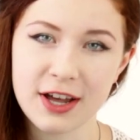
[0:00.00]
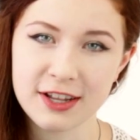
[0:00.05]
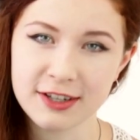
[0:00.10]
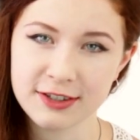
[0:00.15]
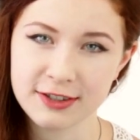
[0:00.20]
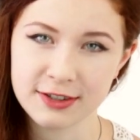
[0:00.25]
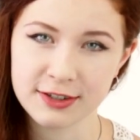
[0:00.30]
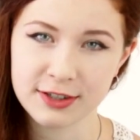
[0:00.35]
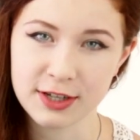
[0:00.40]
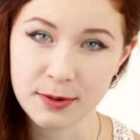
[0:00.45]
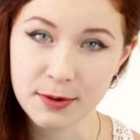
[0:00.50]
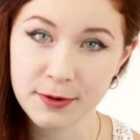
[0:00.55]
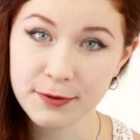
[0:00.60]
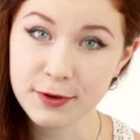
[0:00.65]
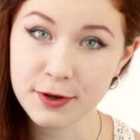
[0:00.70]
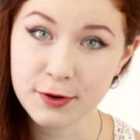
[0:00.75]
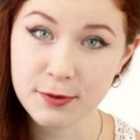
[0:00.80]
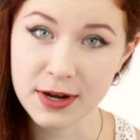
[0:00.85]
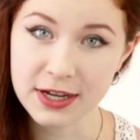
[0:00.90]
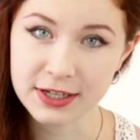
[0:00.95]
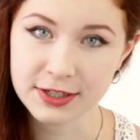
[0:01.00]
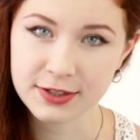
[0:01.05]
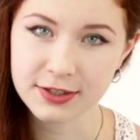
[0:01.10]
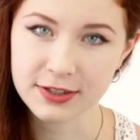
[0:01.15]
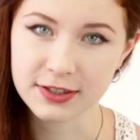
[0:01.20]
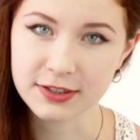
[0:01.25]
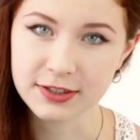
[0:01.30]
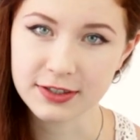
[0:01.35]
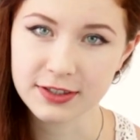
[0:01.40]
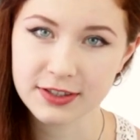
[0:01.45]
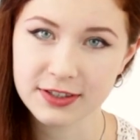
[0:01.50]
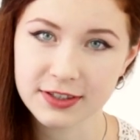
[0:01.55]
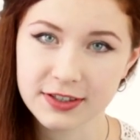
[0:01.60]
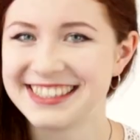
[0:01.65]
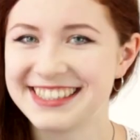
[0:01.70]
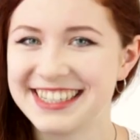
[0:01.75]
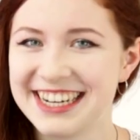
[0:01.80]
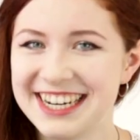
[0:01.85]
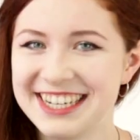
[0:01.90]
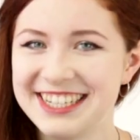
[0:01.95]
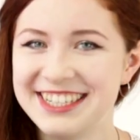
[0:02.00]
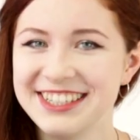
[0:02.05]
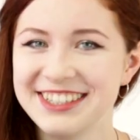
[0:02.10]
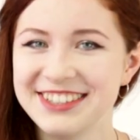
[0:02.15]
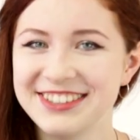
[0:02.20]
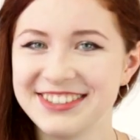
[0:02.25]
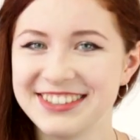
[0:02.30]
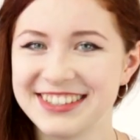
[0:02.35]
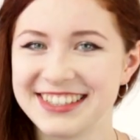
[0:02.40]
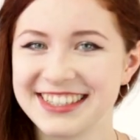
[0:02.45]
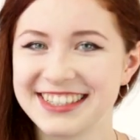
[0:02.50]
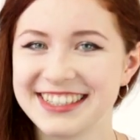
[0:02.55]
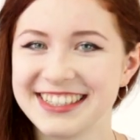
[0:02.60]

answer some of your questions. Stay tuned!